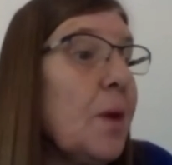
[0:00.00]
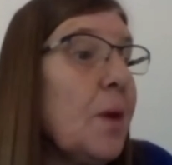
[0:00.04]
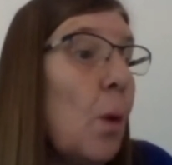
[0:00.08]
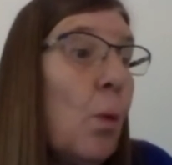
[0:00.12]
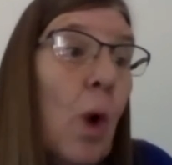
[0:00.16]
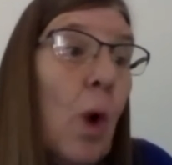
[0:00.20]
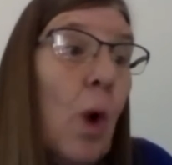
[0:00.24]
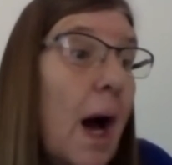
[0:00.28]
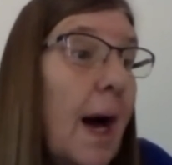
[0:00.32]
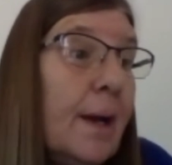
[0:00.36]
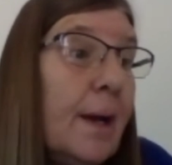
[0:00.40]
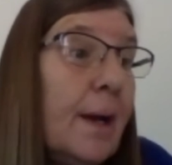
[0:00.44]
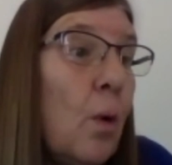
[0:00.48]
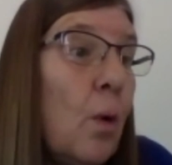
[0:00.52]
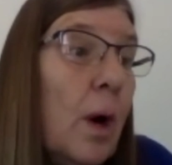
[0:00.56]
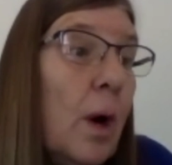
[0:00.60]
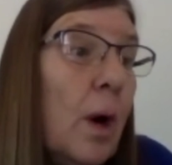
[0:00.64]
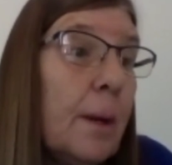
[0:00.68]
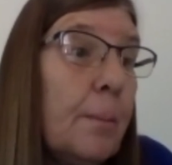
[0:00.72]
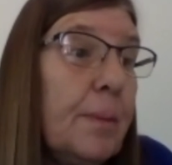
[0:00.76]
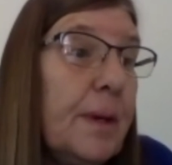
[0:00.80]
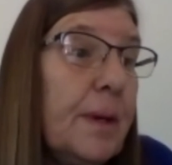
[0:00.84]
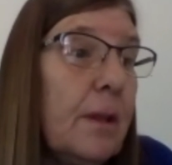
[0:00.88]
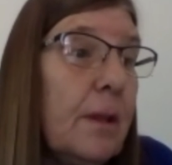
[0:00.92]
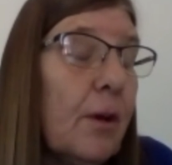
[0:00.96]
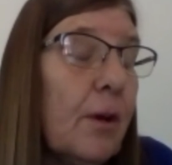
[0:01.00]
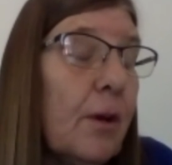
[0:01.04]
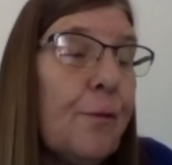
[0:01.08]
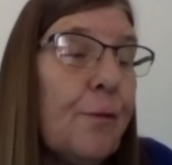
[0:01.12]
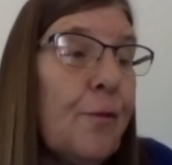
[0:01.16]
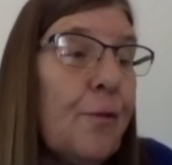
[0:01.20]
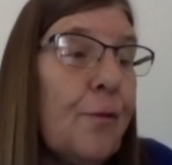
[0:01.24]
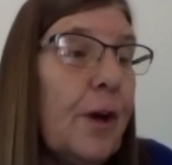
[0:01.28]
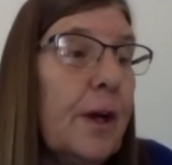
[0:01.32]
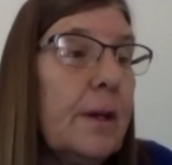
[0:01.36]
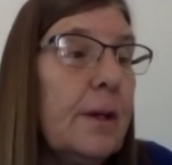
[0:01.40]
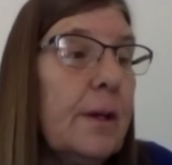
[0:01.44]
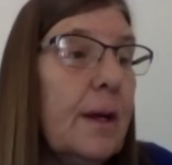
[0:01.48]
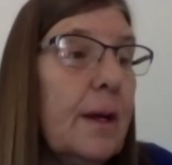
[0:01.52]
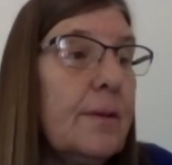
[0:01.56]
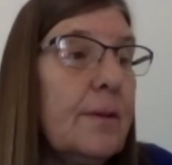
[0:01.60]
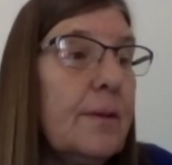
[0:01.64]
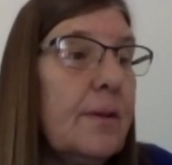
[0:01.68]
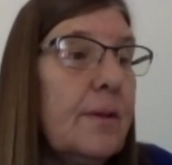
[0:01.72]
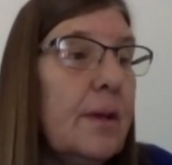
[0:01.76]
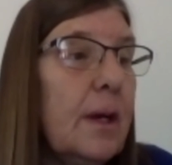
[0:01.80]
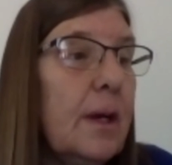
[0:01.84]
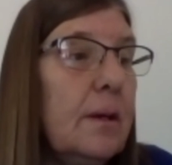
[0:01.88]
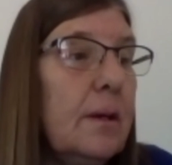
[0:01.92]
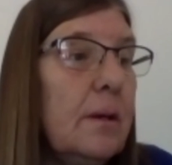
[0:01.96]
"Well, I don't want to be their friend," I
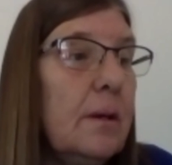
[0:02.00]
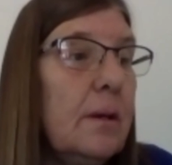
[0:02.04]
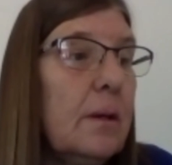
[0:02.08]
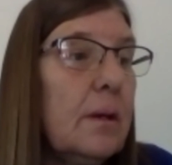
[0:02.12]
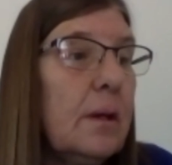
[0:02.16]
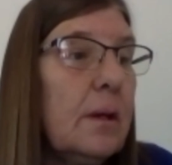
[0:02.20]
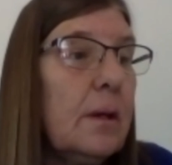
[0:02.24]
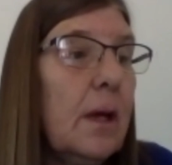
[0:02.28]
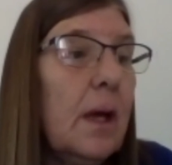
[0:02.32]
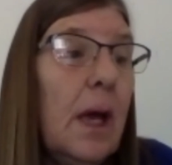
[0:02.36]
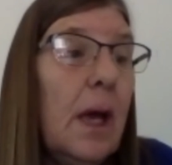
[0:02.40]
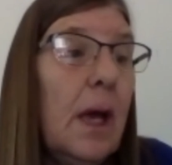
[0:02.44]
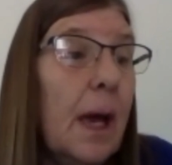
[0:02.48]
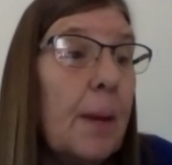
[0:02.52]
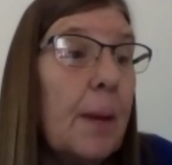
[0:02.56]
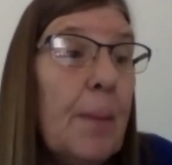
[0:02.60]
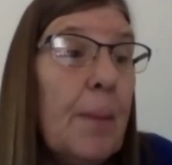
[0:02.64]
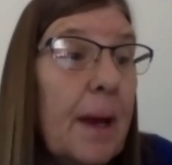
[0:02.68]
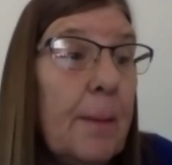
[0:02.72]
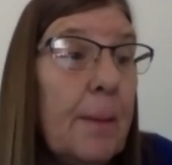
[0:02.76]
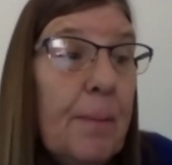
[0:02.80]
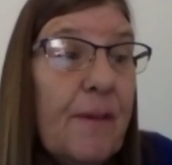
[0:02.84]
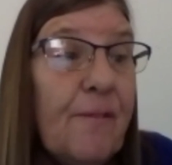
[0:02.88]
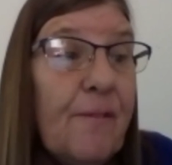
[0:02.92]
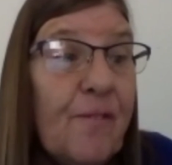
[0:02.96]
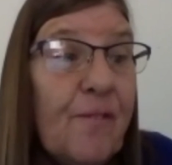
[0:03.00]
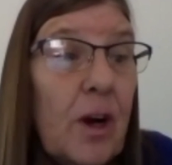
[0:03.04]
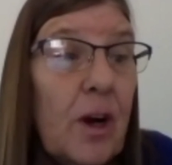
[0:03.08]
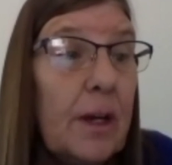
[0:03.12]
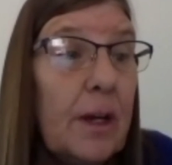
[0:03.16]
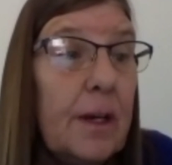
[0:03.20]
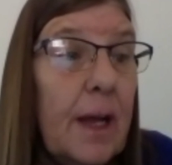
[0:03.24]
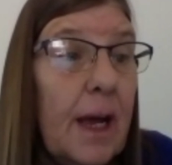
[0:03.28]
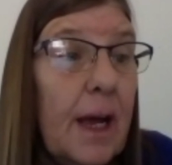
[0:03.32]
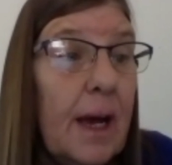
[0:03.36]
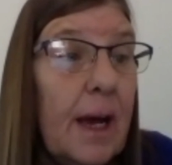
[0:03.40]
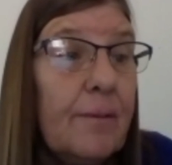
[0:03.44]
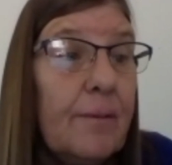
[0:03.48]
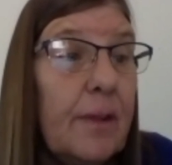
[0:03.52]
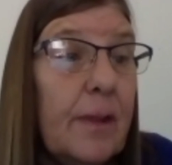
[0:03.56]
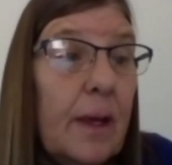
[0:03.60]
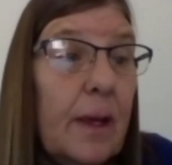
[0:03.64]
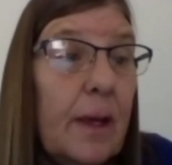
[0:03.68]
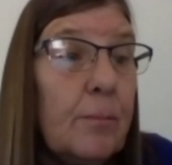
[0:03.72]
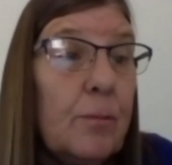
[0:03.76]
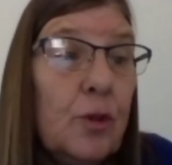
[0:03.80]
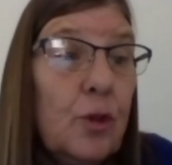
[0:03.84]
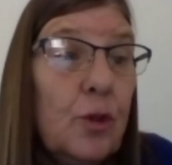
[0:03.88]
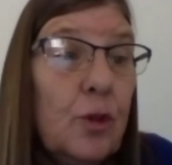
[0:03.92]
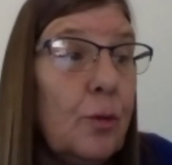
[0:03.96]
said. "It might be fun having
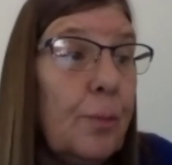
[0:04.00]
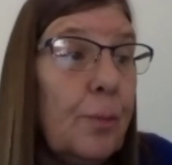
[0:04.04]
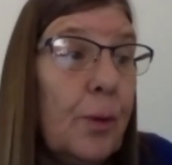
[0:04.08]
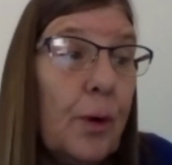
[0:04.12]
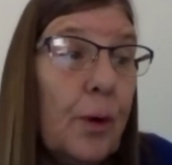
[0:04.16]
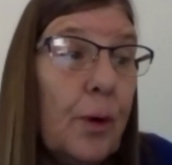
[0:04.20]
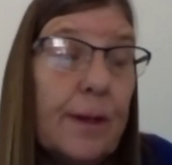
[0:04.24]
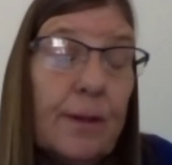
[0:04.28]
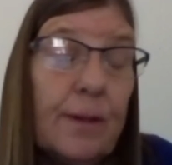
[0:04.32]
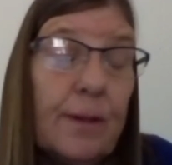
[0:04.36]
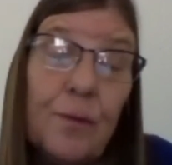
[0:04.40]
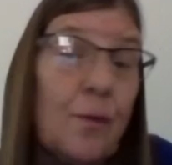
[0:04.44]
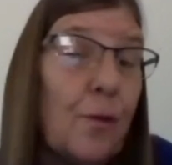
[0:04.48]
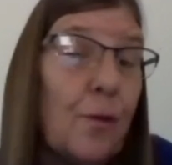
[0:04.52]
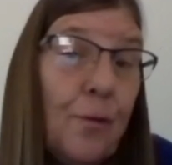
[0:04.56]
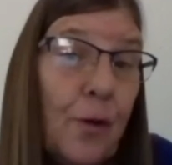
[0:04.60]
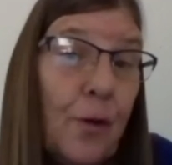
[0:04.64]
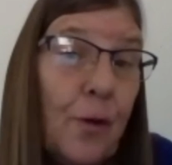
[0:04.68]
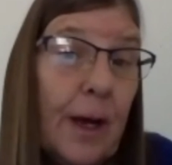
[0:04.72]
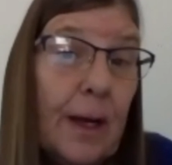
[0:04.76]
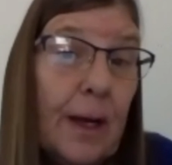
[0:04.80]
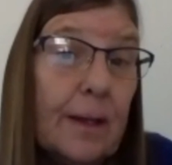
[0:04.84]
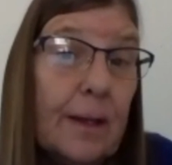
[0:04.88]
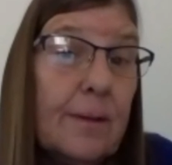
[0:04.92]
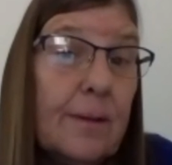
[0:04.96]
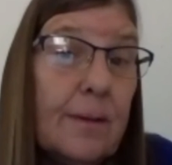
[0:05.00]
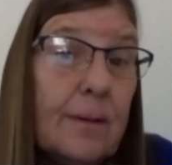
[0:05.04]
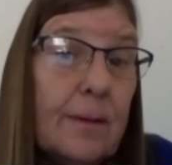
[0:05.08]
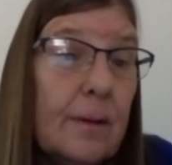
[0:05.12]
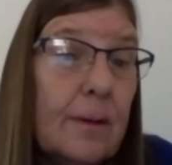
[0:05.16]
them two boys for friends."